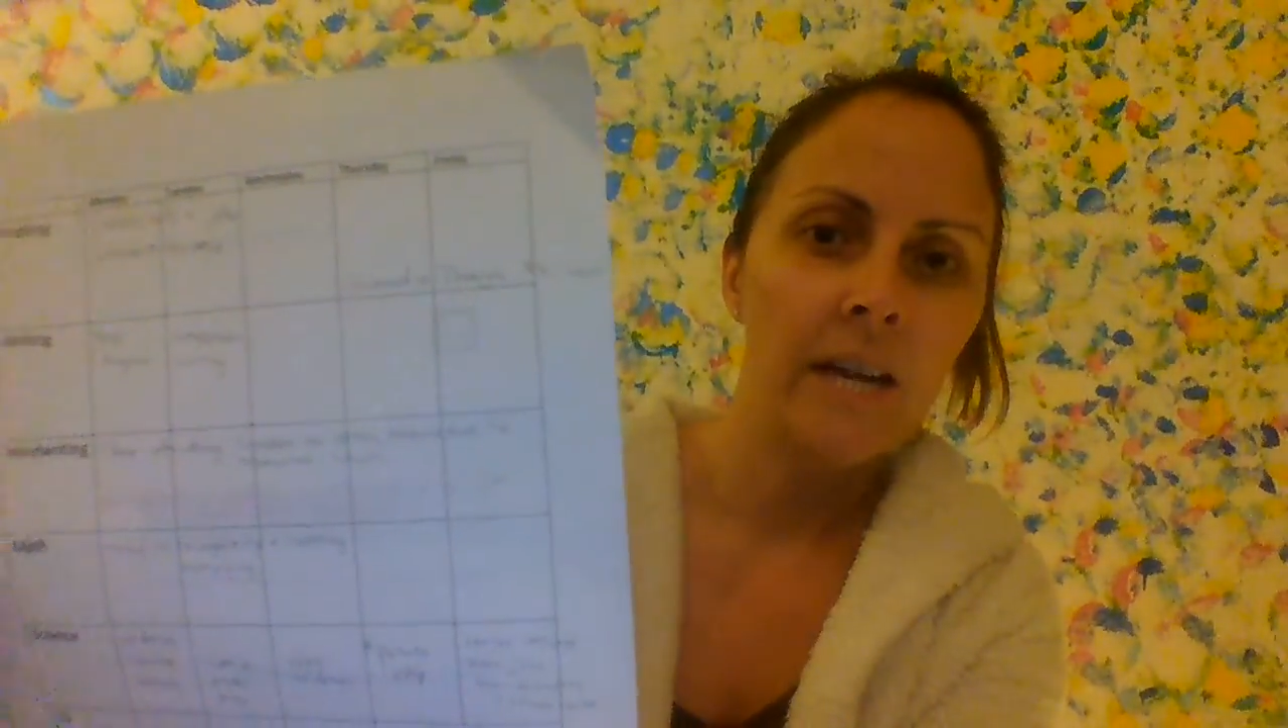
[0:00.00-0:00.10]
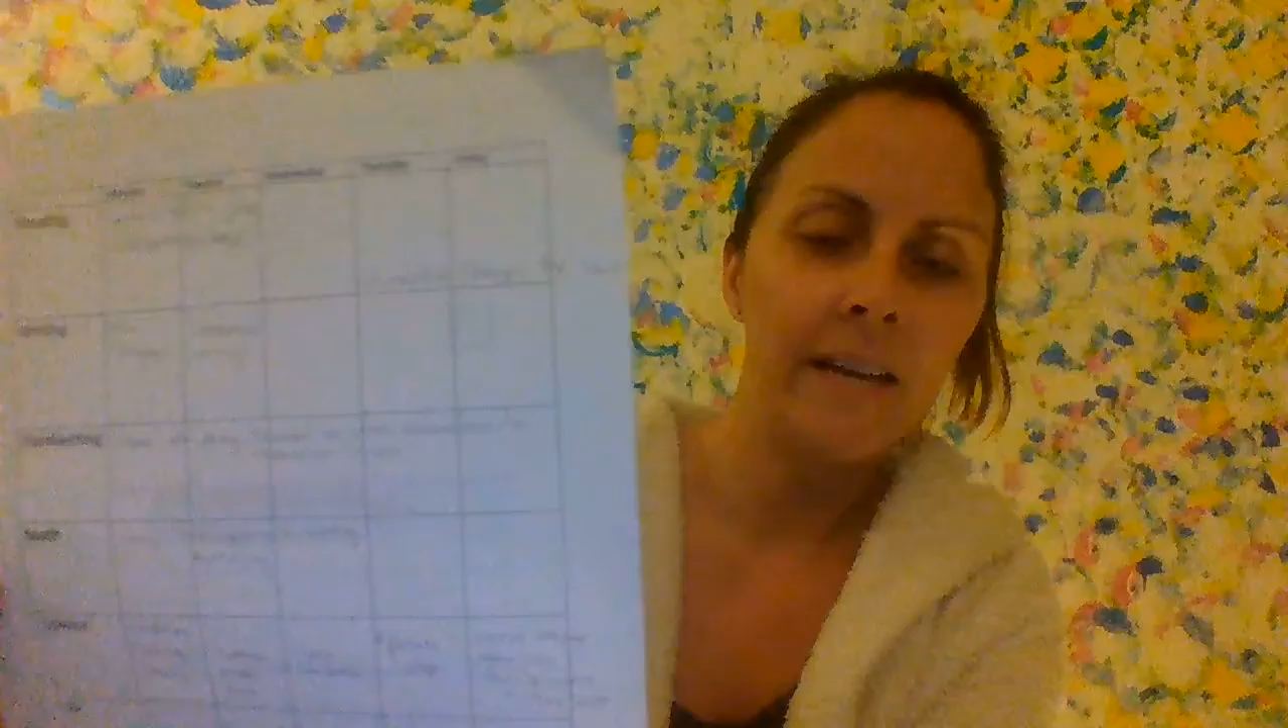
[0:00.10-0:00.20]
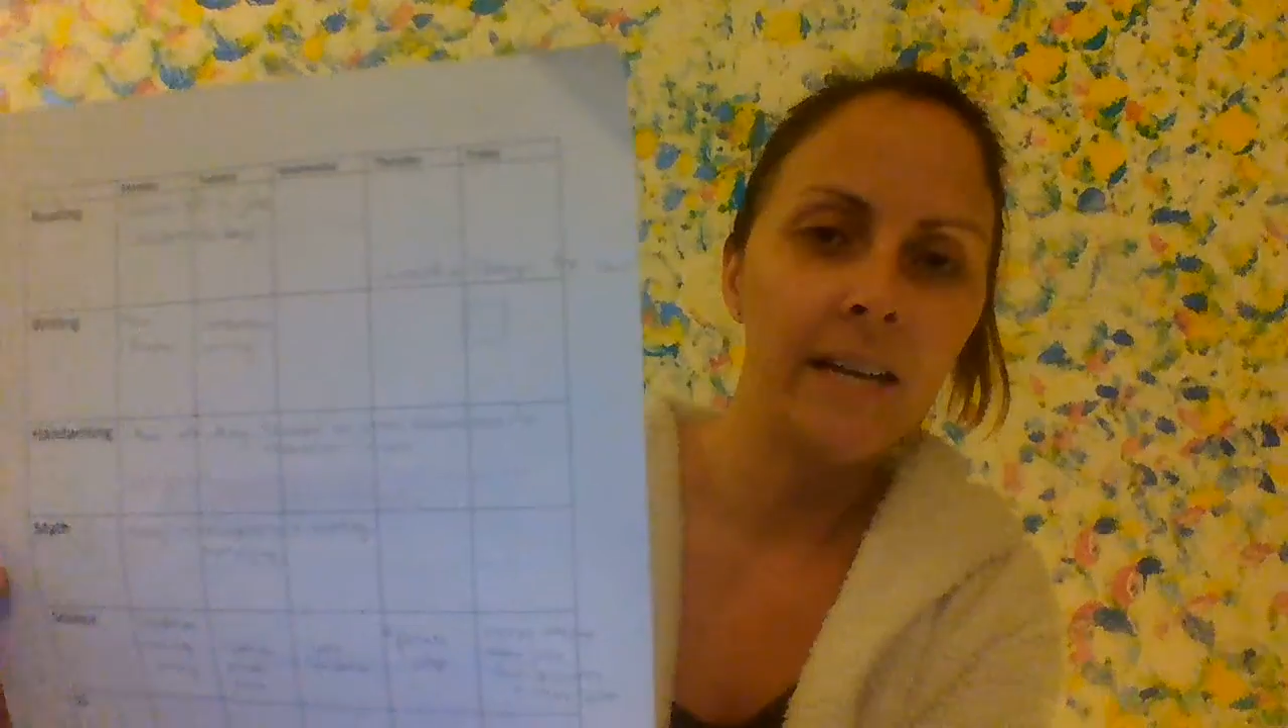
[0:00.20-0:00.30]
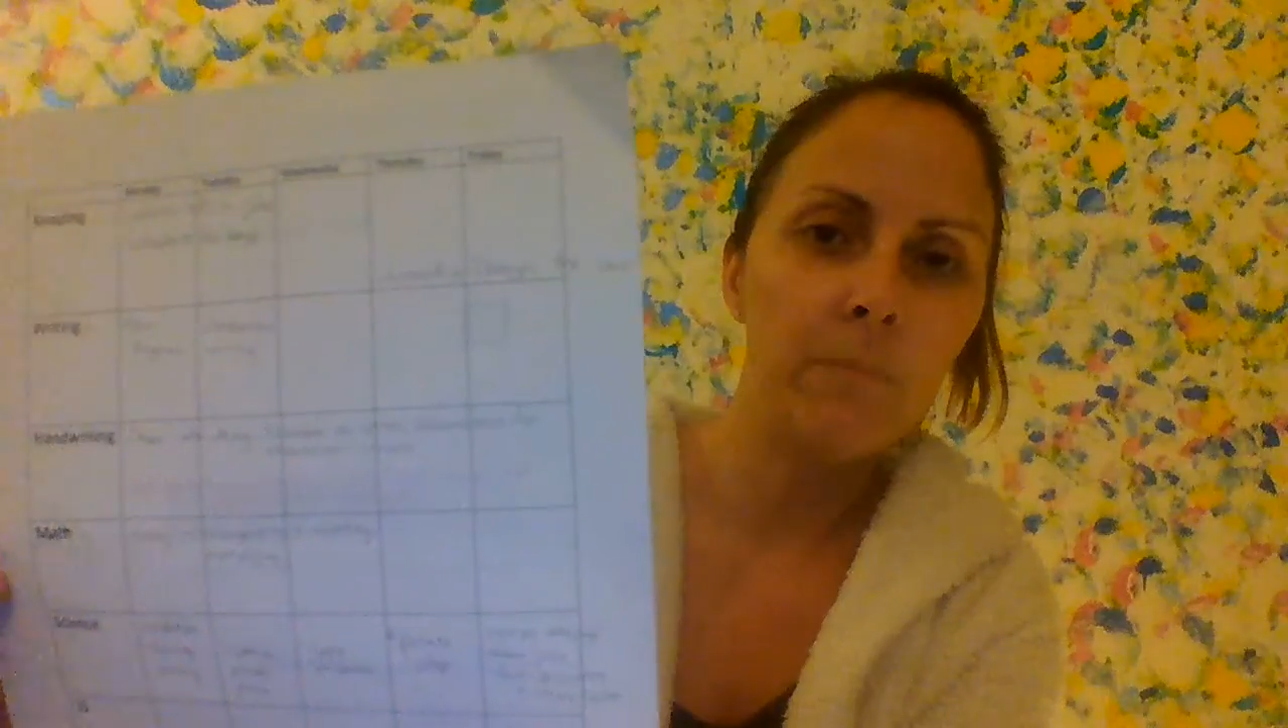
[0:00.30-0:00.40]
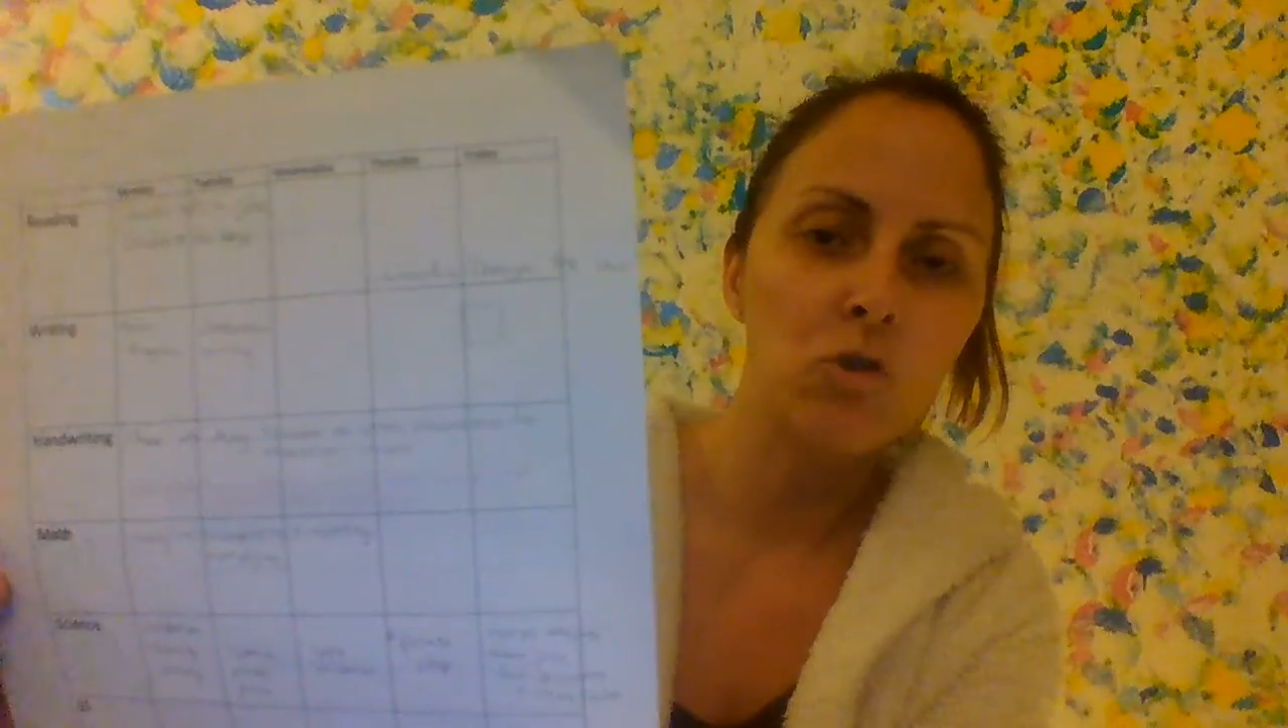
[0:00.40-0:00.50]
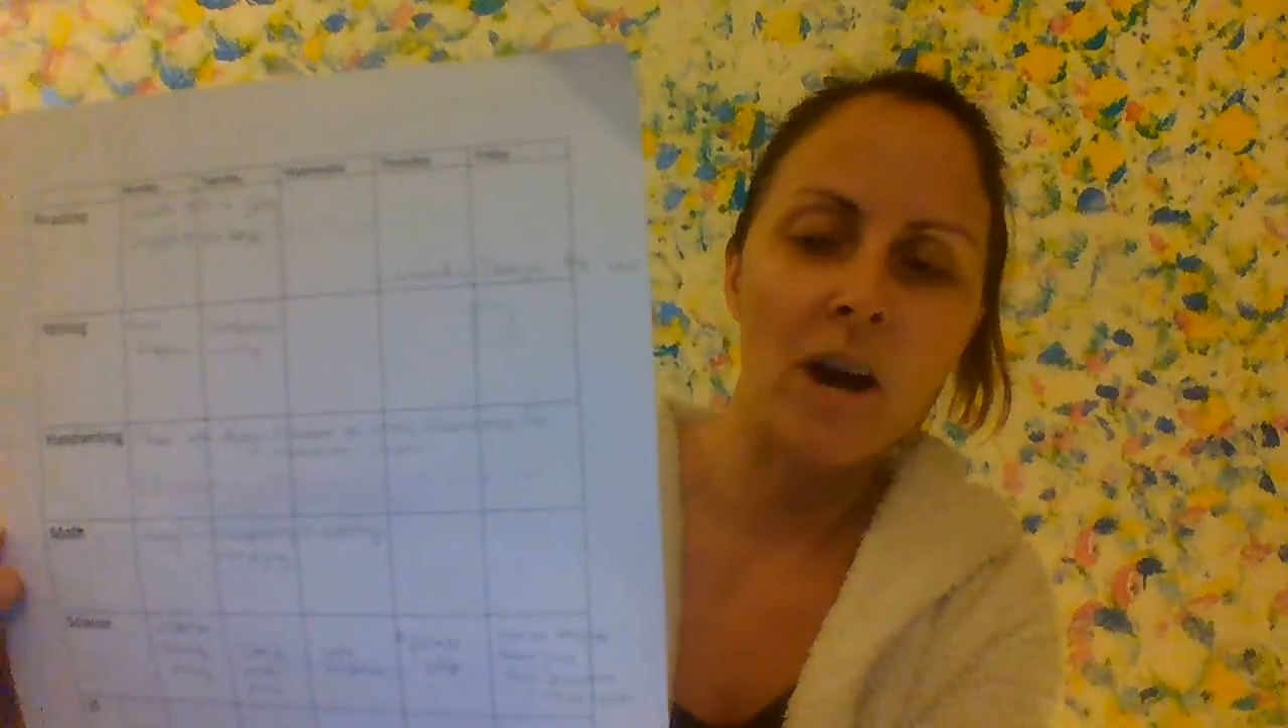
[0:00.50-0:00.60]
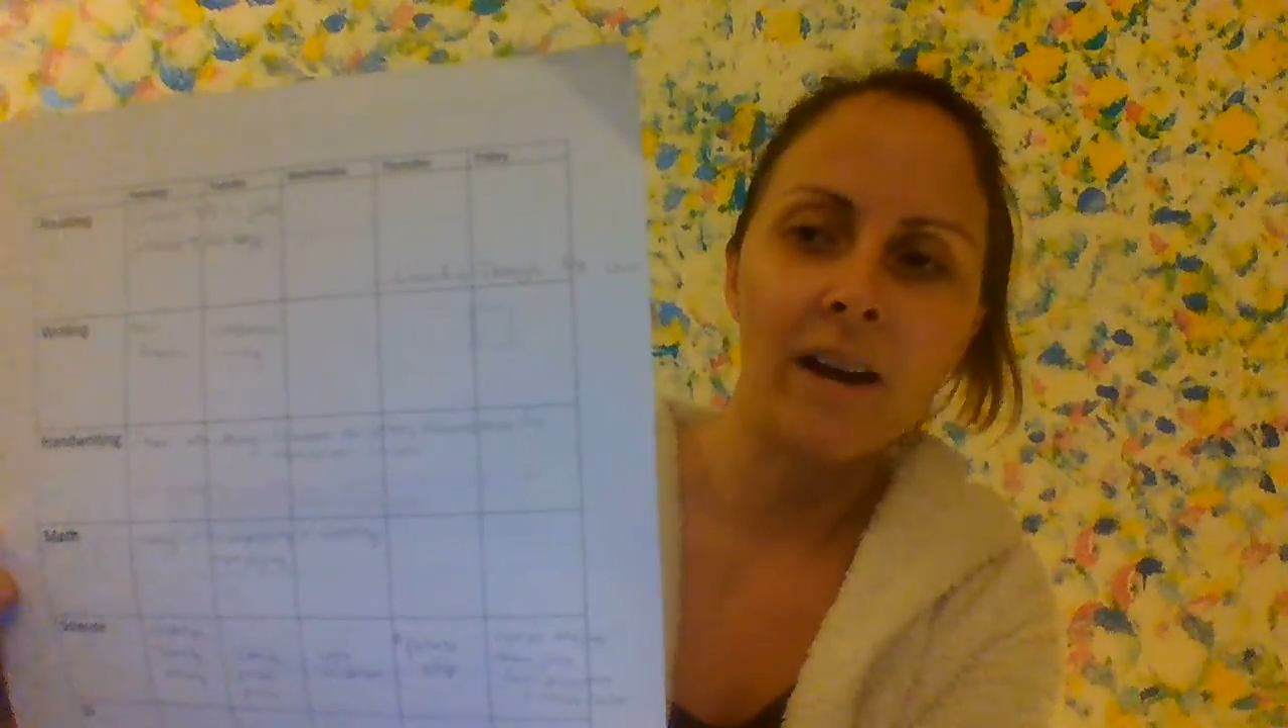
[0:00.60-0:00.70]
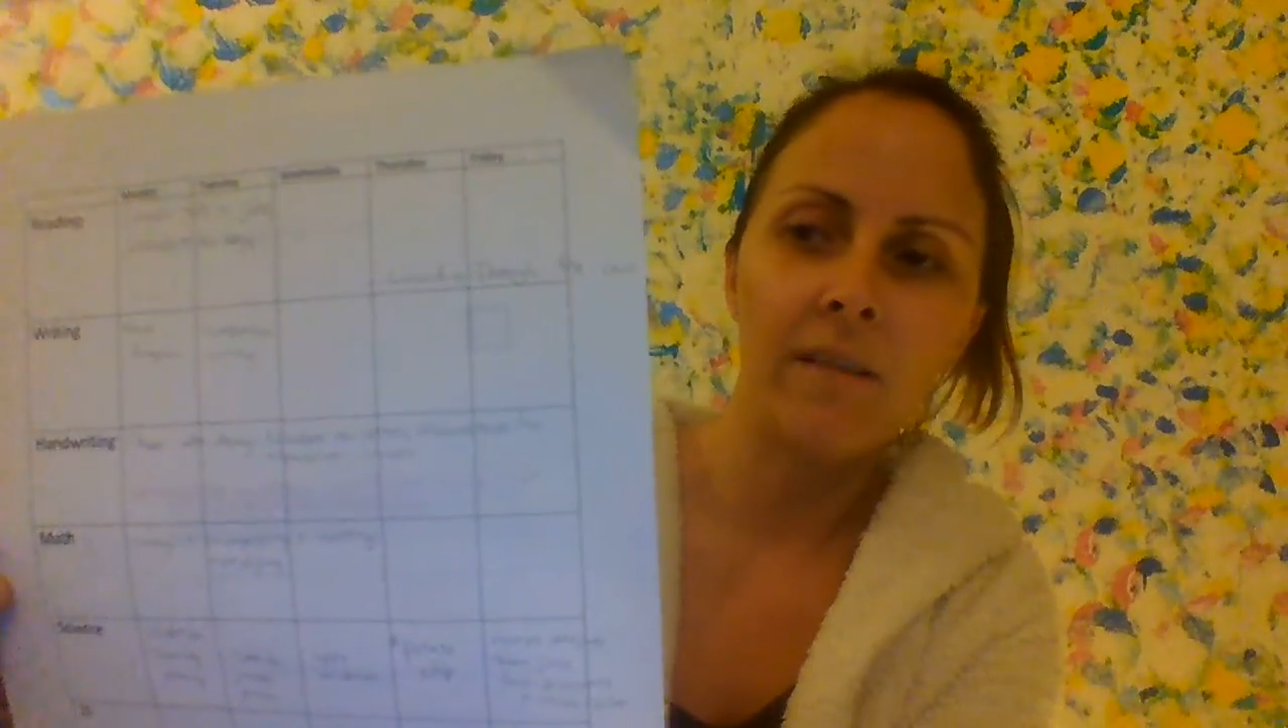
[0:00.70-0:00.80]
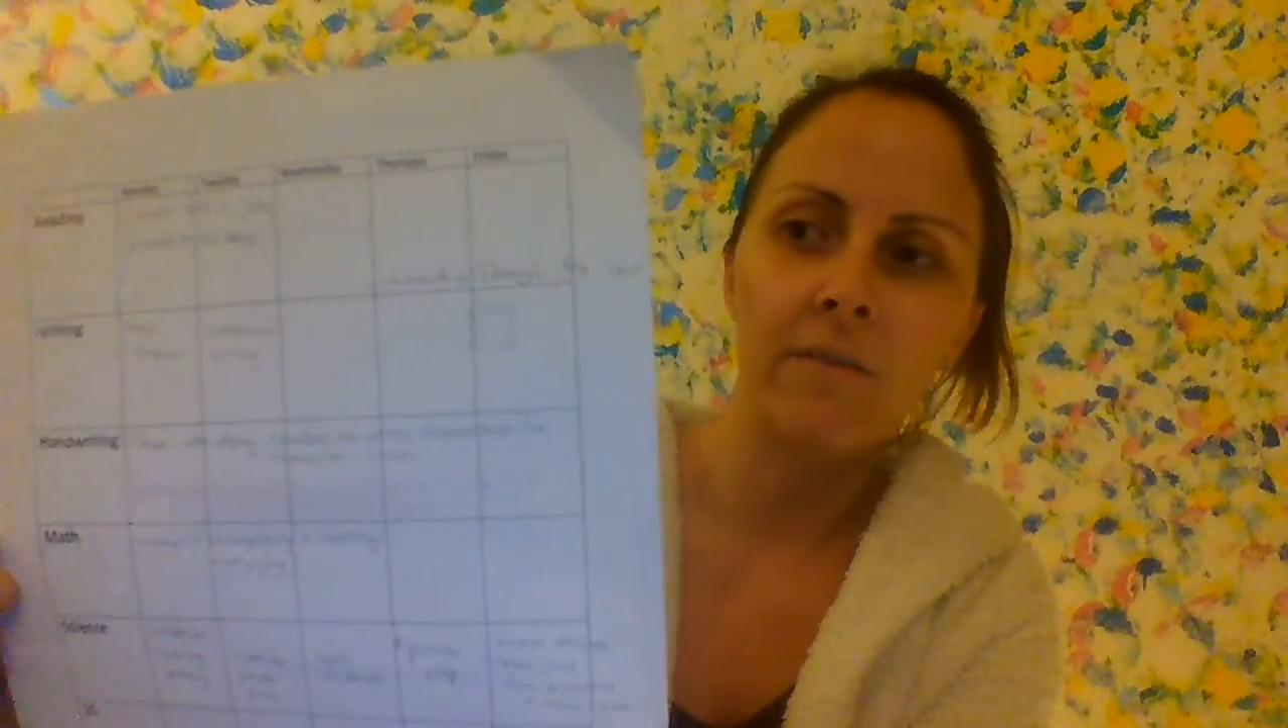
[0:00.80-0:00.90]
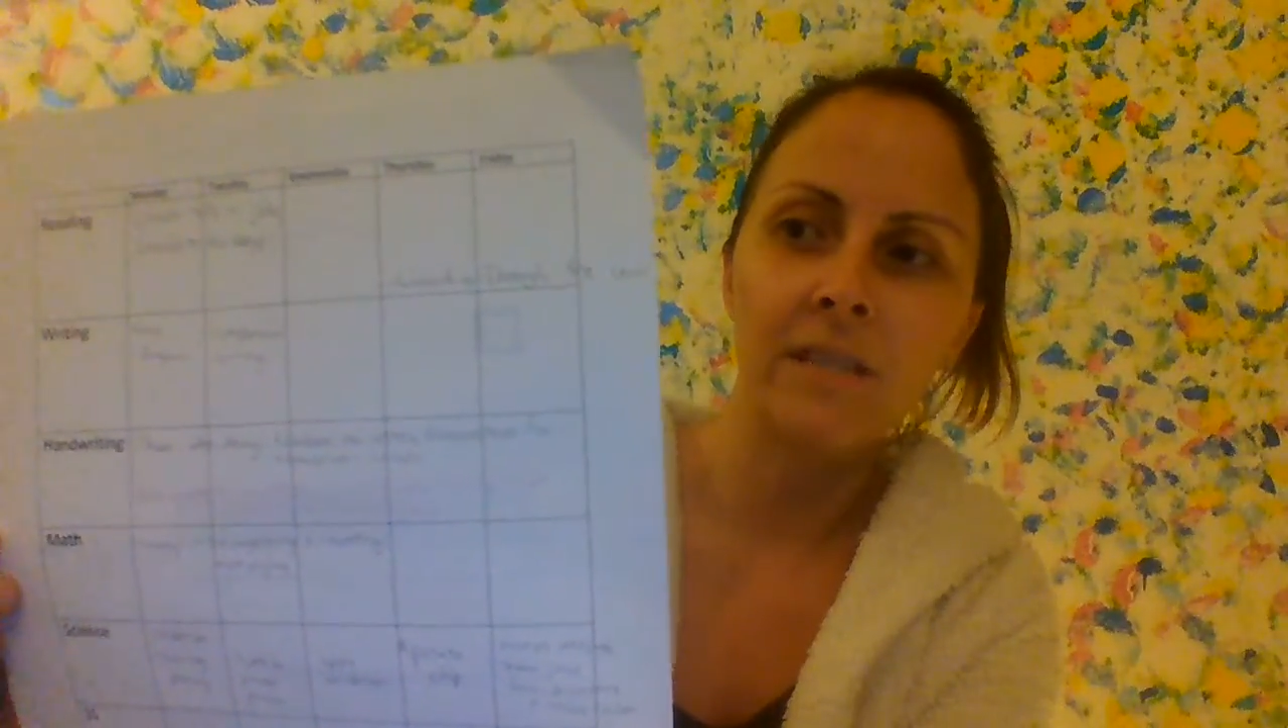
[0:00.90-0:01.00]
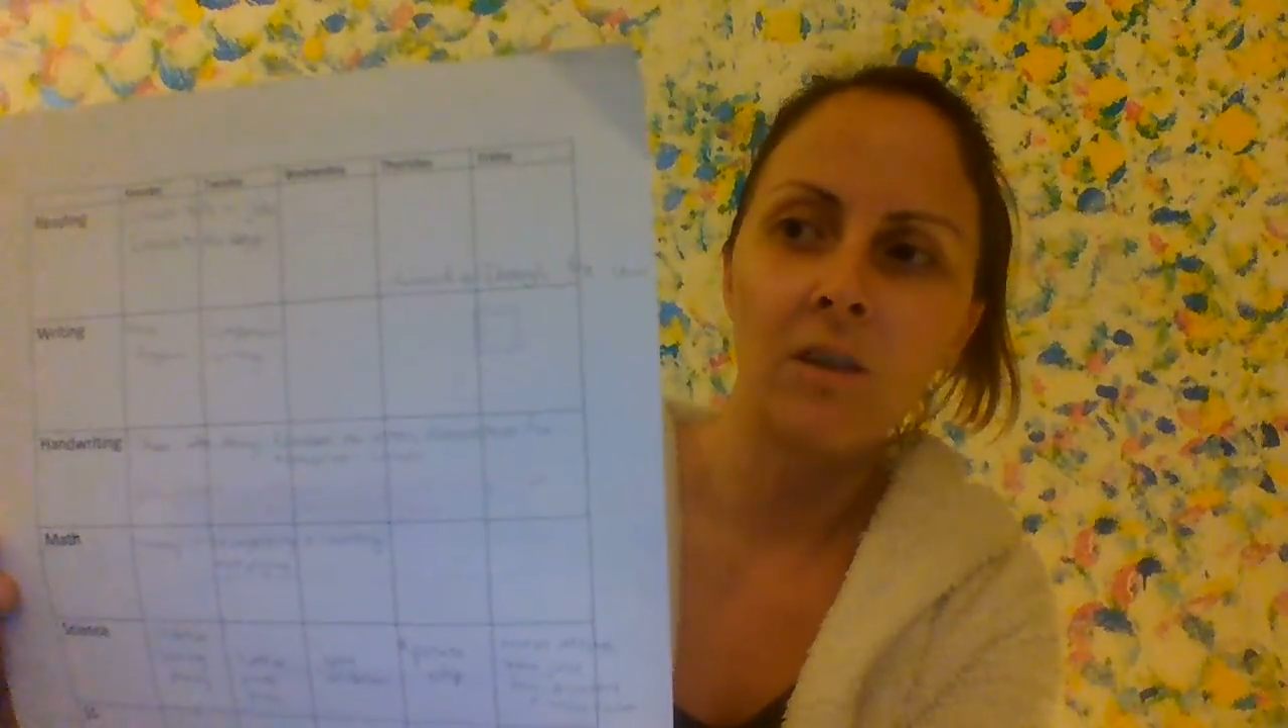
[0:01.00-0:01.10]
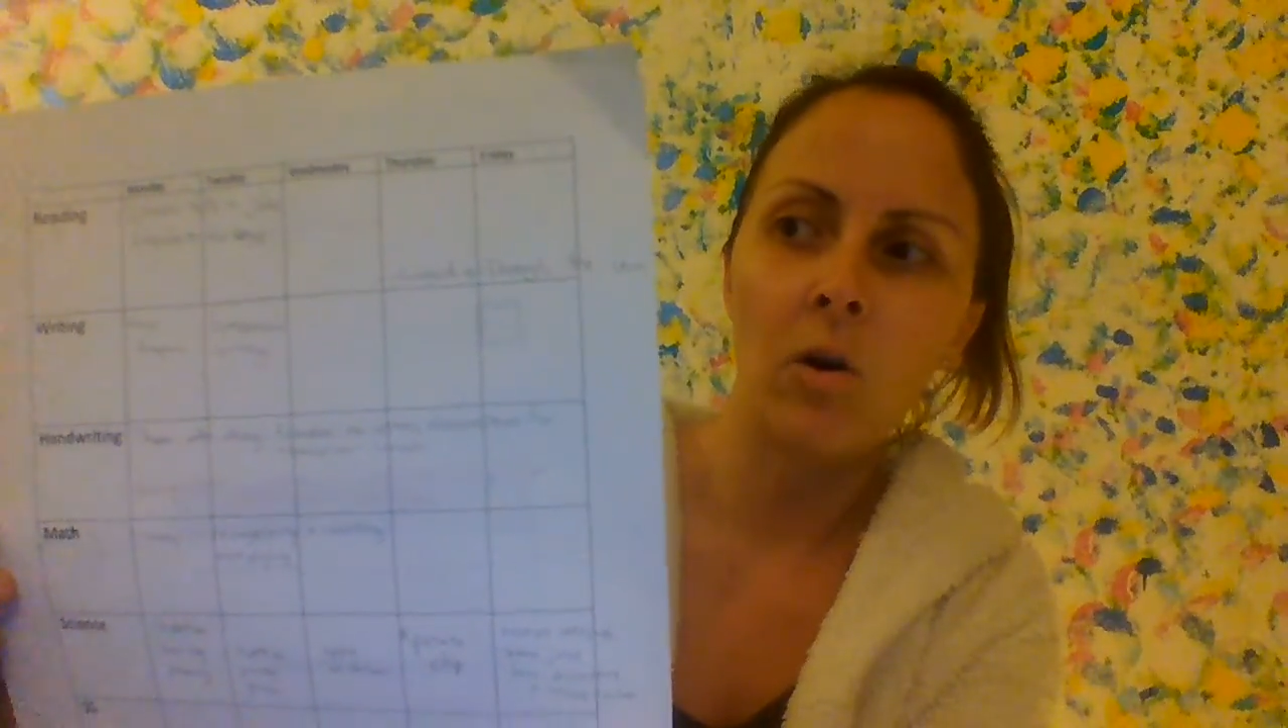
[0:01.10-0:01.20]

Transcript: and keep track of this